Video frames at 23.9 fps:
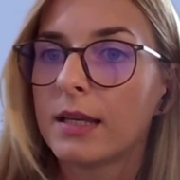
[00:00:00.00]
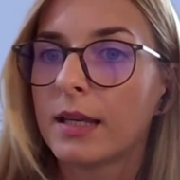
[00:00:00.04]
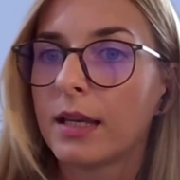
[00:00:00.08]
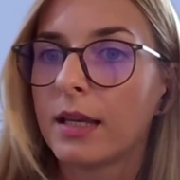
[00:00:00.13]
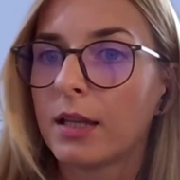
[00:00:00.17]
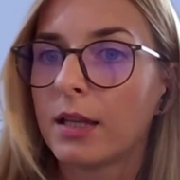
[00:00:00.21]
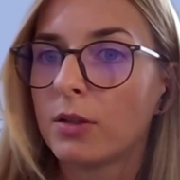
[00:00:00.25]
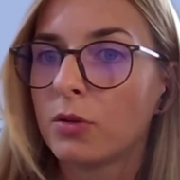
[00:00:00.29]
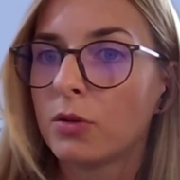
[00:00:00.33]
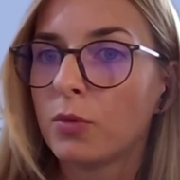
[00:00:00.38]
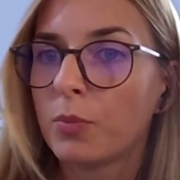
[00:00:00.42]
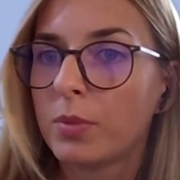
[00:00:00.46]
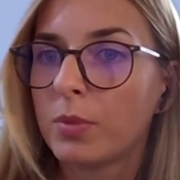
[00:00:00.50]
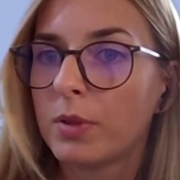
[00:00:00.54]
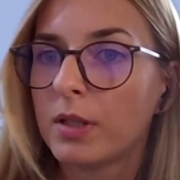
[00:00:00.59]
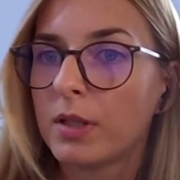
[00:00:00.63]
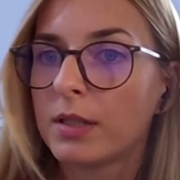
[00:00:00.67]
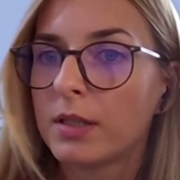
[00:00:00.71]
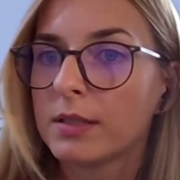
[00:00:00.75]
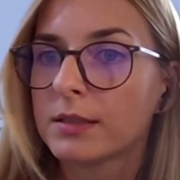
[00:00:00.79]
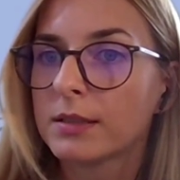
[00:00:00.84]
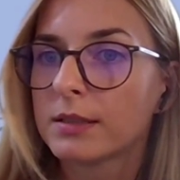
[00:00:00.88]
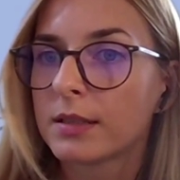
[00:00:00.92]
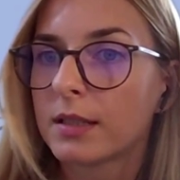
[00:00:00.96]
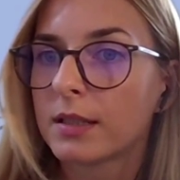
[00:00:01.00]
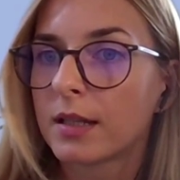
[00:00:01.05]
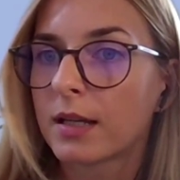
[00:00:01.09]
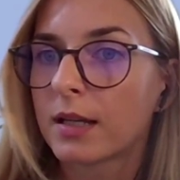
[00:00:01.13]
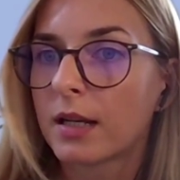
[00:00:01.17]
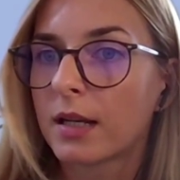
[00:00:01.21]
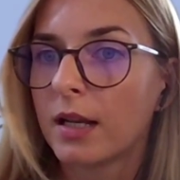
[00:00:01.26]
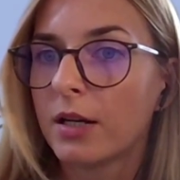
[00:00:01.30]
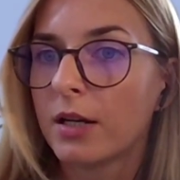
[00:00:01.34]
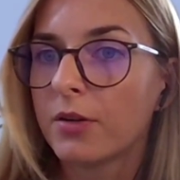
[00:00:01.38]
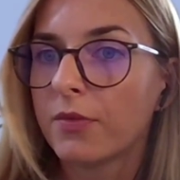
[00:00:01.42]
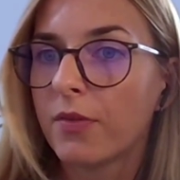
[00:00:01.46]
Can you please
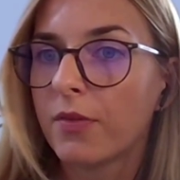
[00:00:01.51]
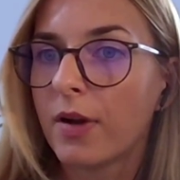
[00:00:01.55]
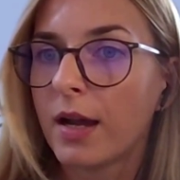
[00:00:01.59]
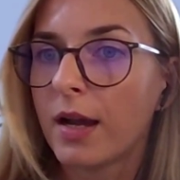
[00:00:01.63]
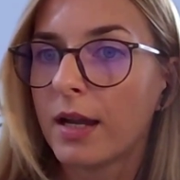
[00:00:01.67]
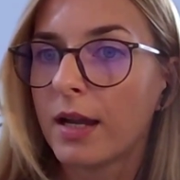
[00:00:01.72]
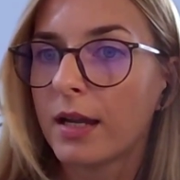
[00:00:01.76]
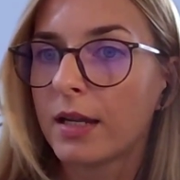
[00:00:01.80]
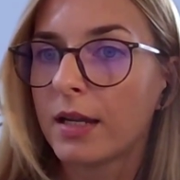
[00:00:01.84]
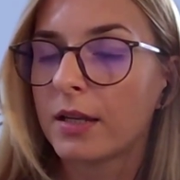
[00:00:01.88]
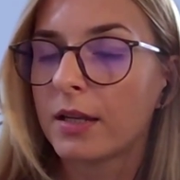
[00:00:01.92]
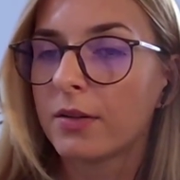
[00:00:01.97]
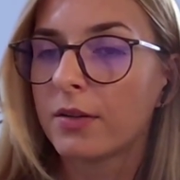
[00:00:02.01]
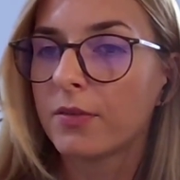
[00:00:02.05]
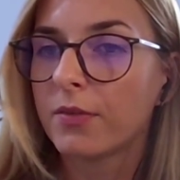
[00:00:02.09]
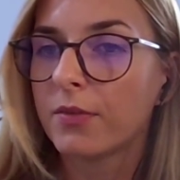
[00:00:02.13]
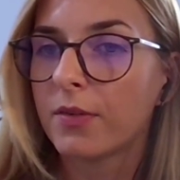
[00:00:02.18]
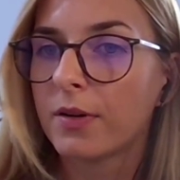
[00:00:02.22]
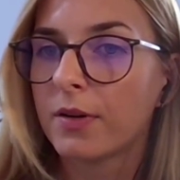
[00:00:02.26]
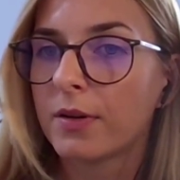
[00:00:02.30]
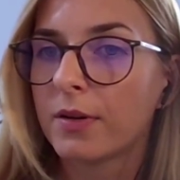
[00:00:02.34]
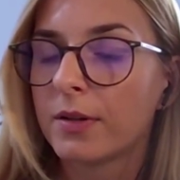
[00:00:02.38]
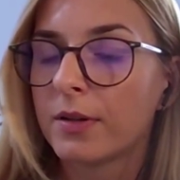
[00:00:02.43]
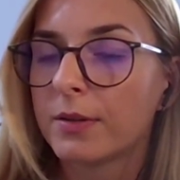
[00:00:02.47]
clarify if...